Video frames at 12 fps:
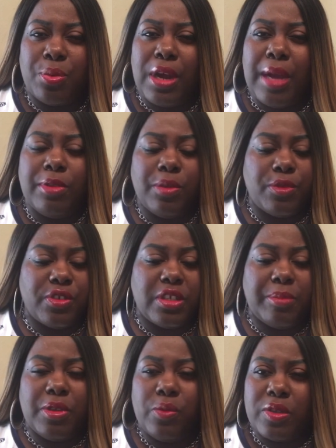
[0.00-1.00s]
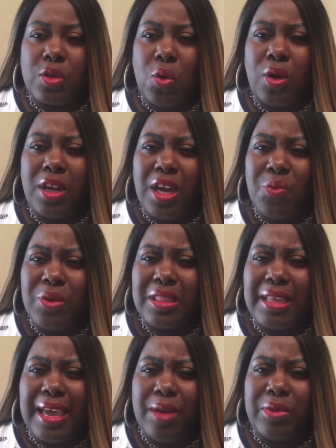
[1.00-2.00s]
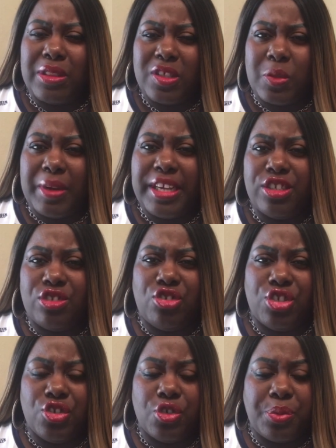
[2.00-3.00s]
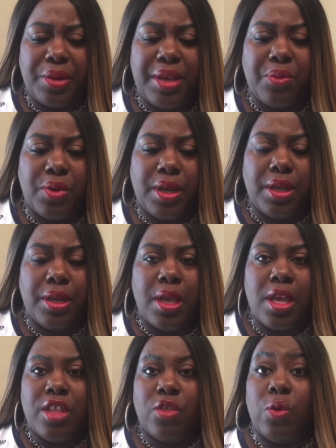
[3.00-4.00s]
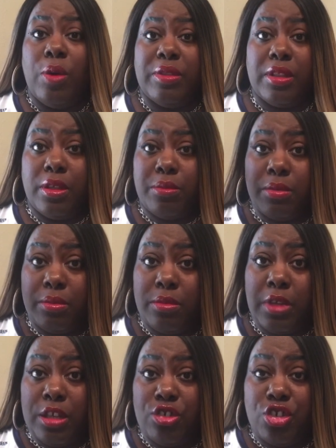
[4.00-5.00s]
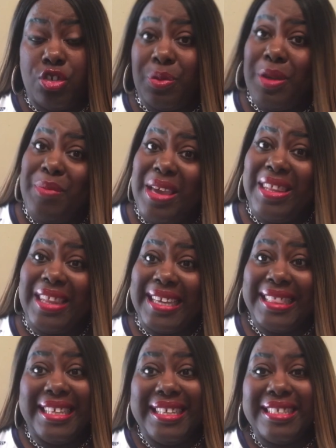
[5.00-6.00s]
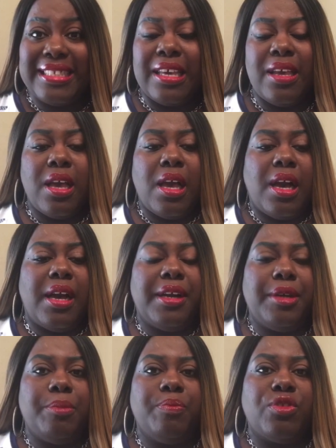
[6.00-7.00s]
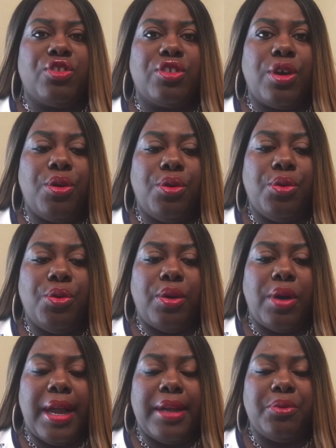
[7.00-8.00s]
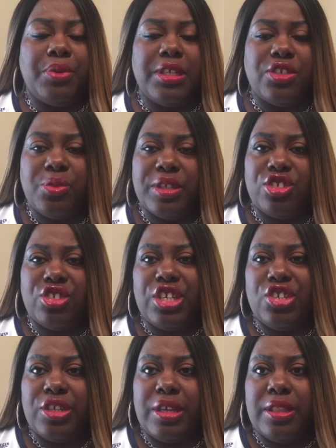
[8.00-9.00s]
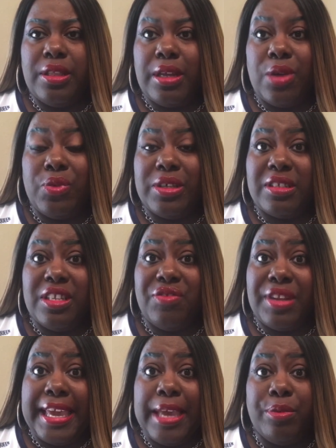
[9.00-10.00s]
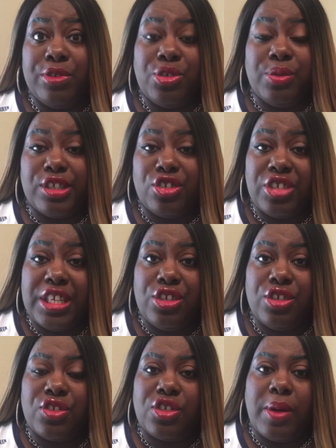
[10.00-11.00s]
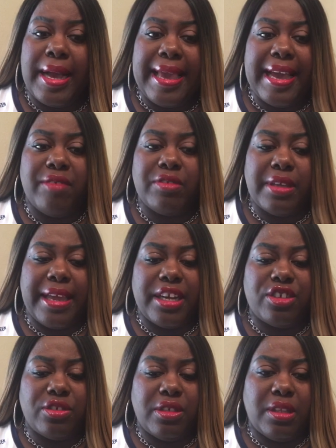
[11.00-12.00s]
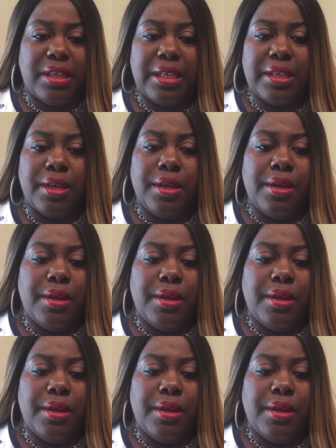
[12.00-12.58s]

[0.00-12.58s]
problem or something was going on with that, with the spice gingerbread one, the one with the gingerbread man like this. So I went to exchange it and then I wasn't even able to exchange it. So I have to actually like